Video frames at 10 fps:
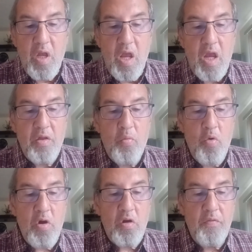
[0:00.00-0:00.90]
and the
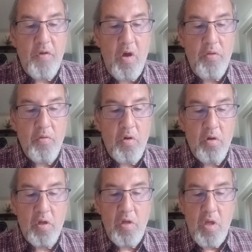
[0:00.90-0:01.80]
work of other
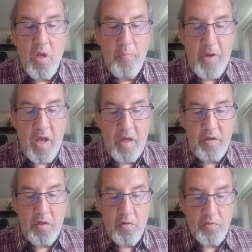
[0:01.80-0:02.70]
early
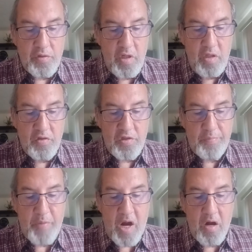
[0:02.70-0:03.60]
pioneers
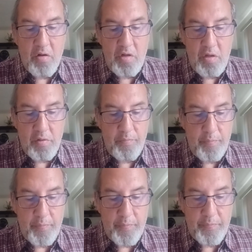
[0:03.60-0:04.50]
inspired him.